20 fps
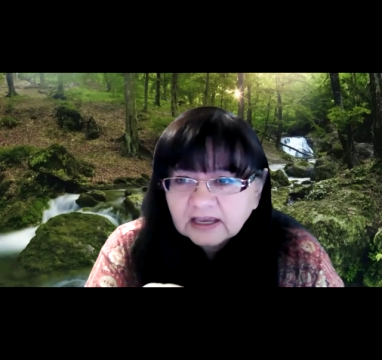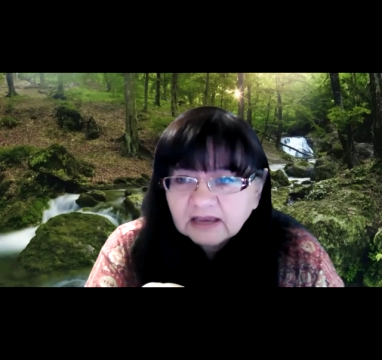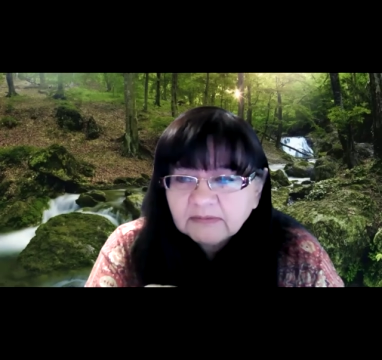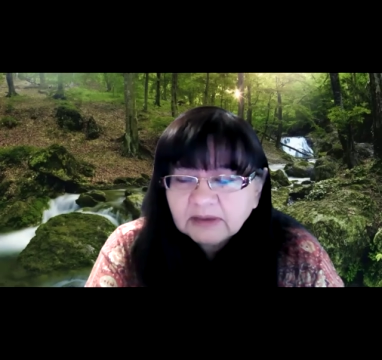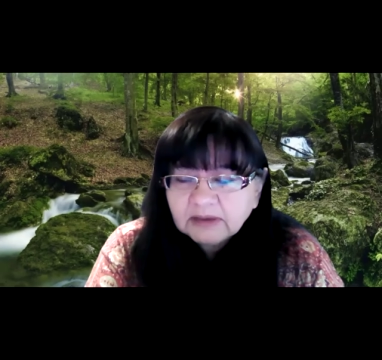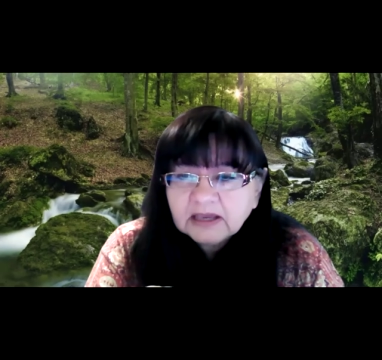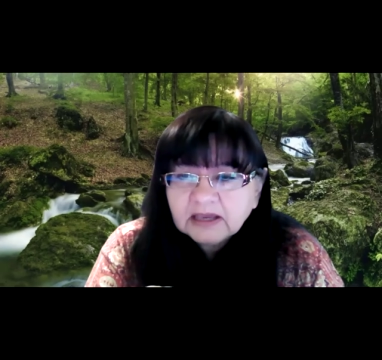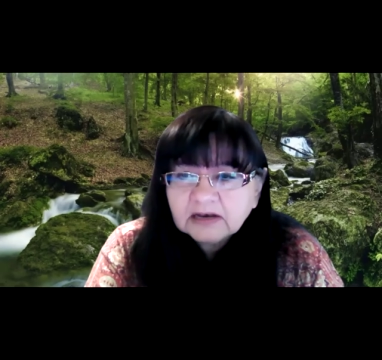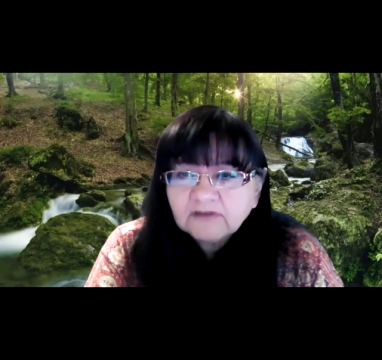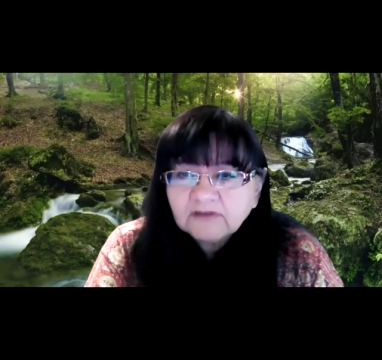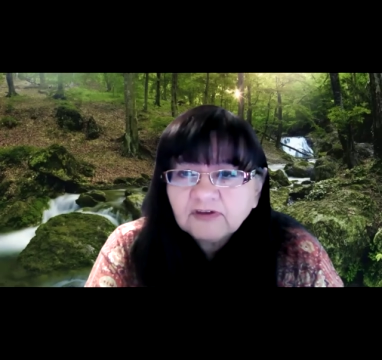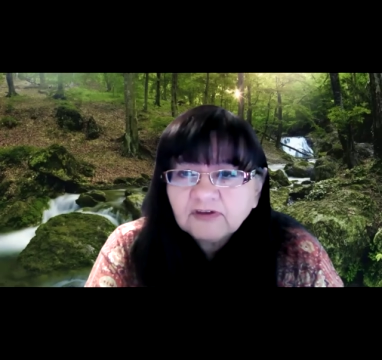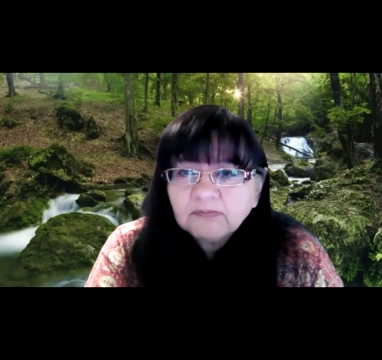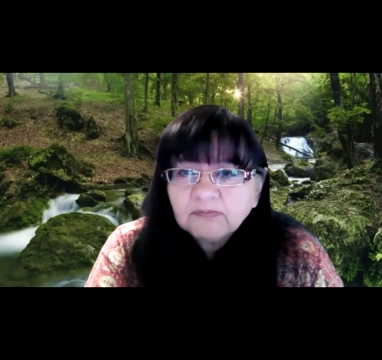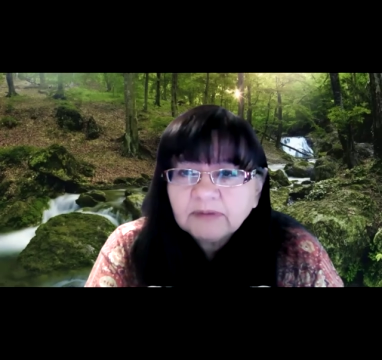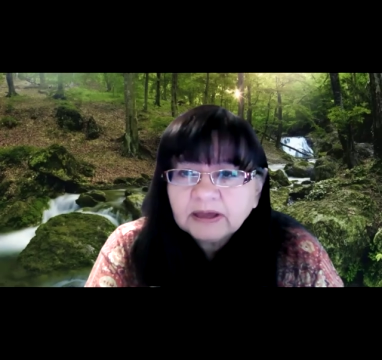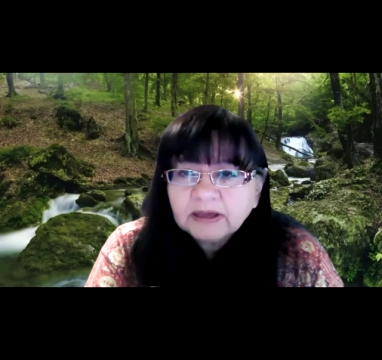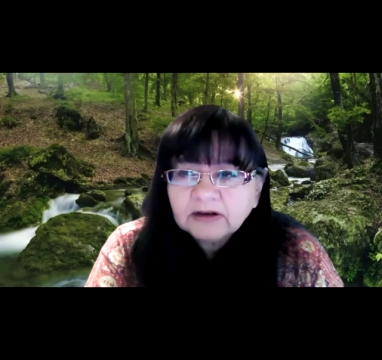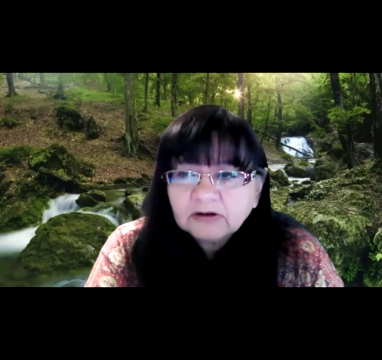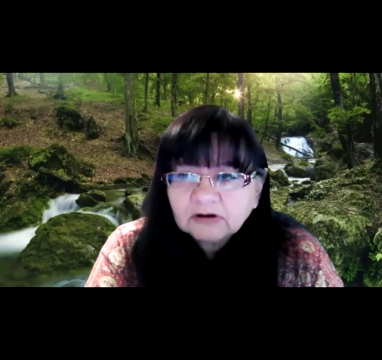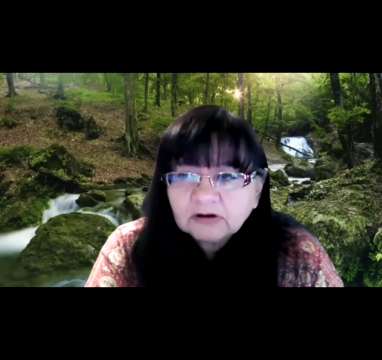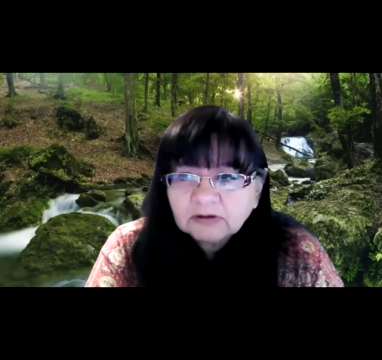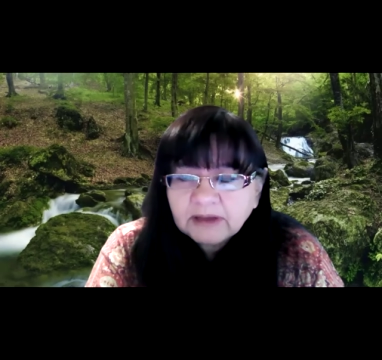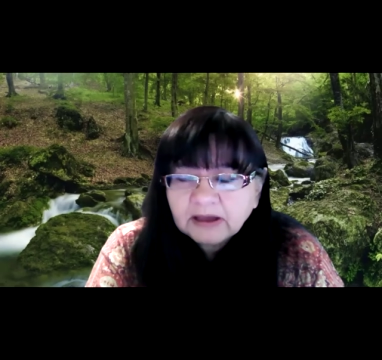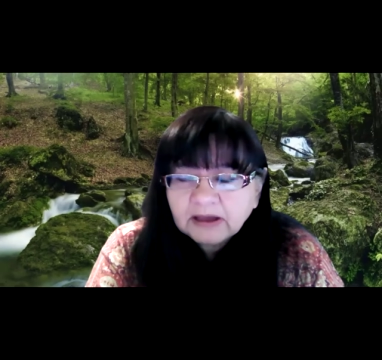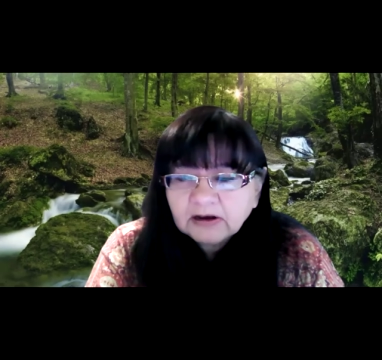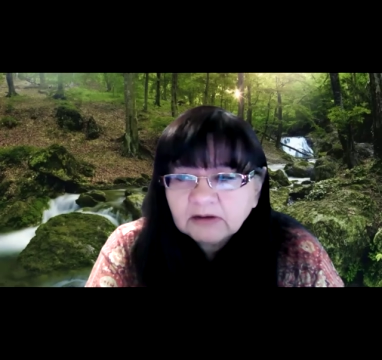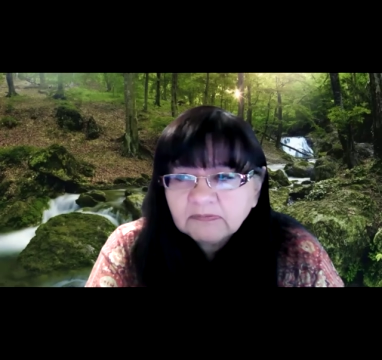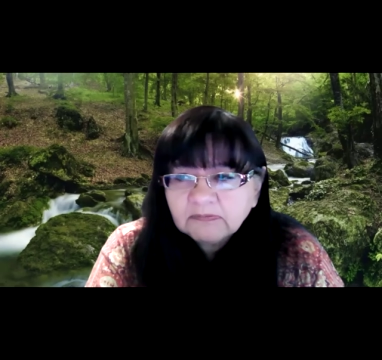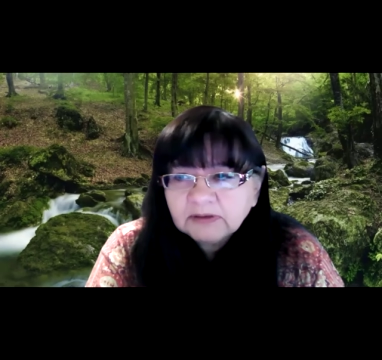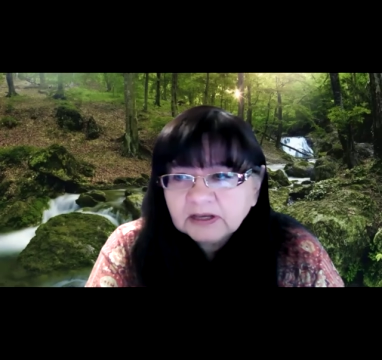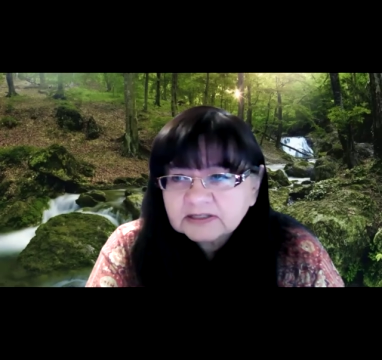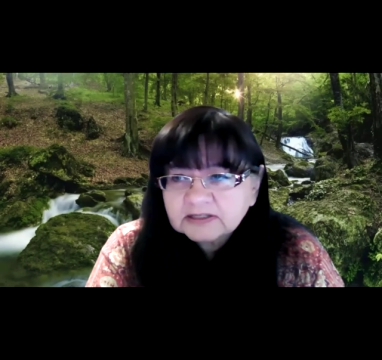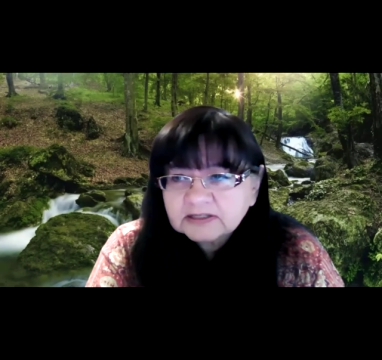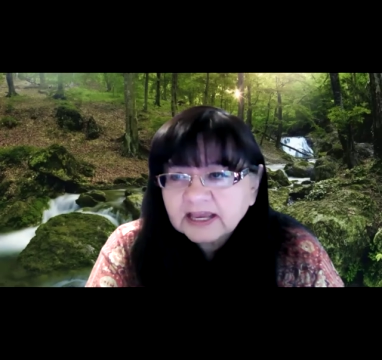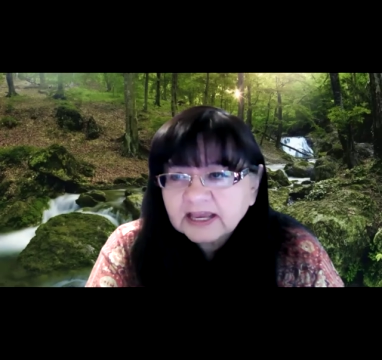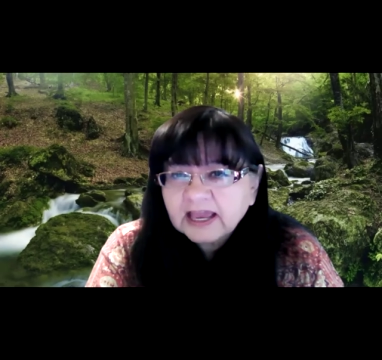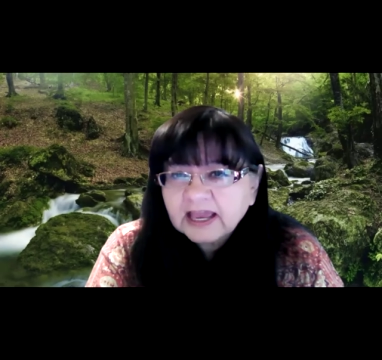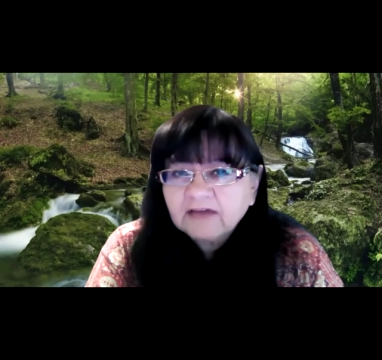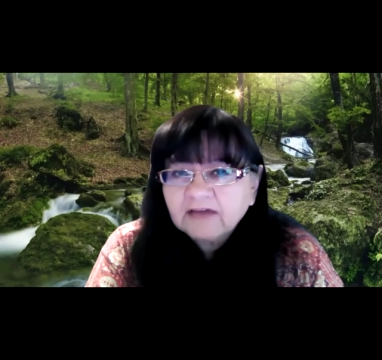am I going to feel better about it
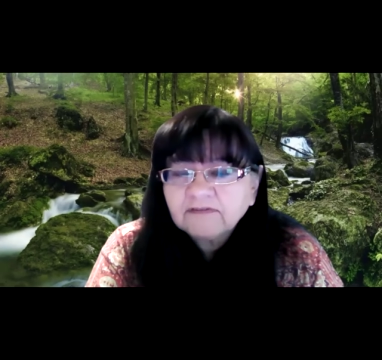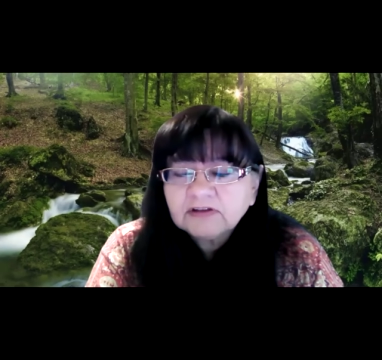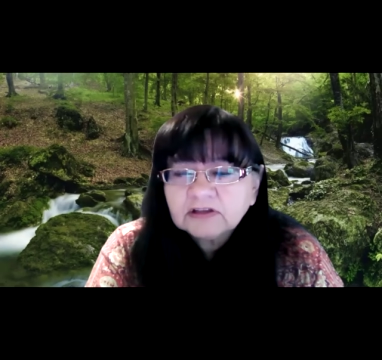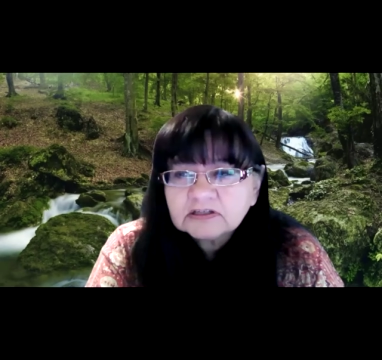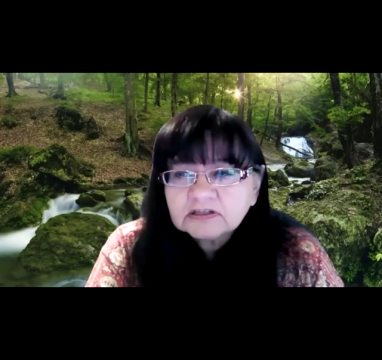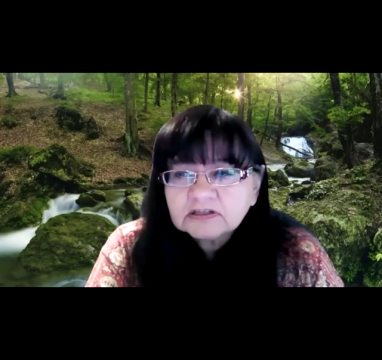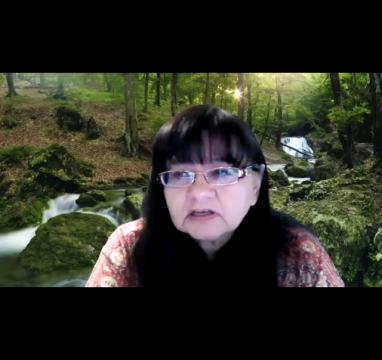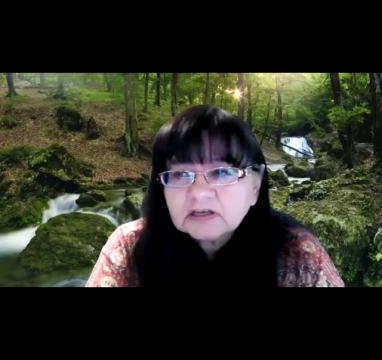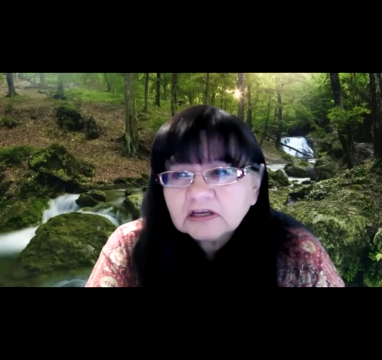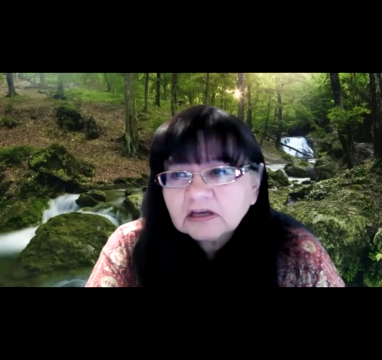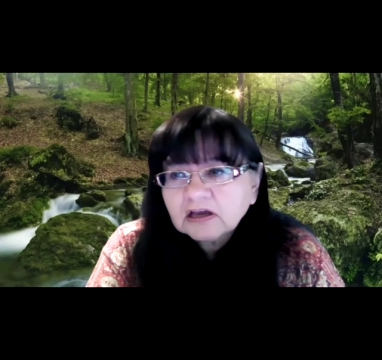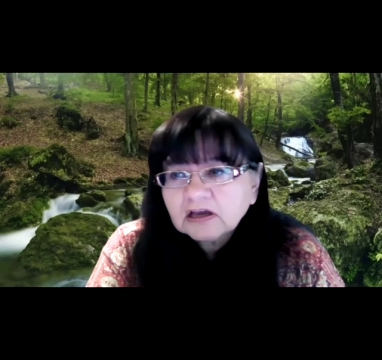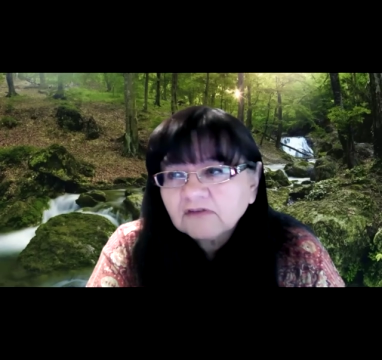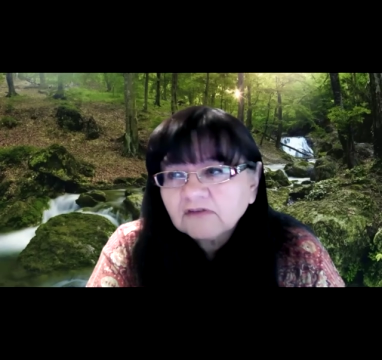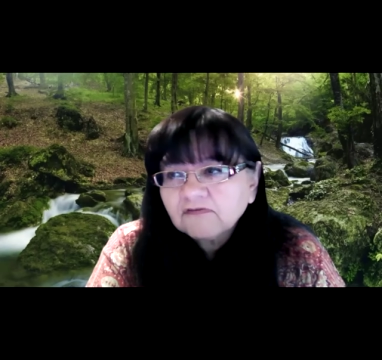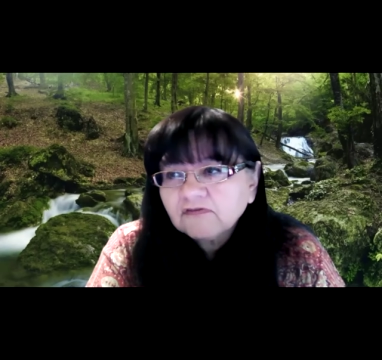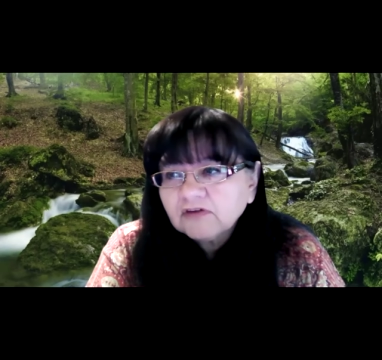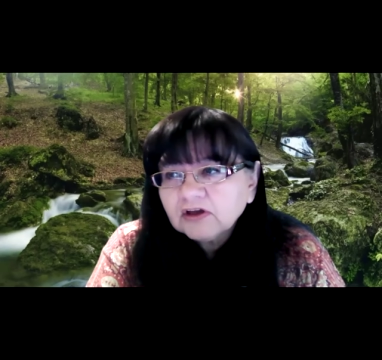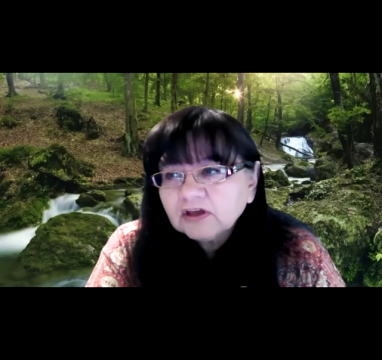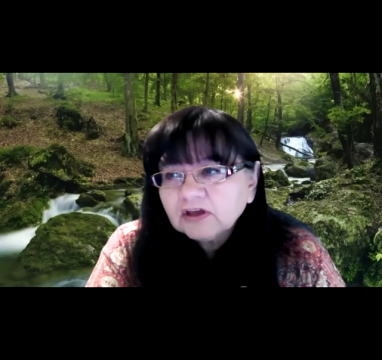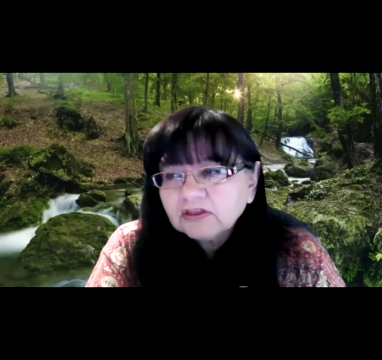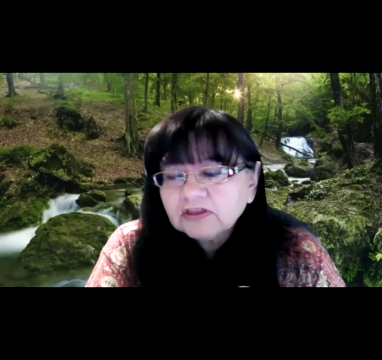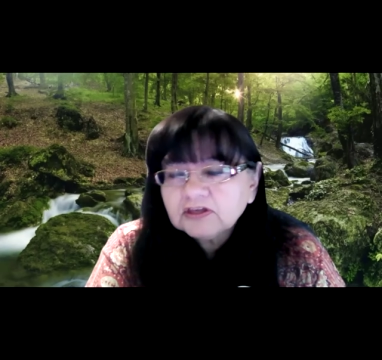because I have a listing of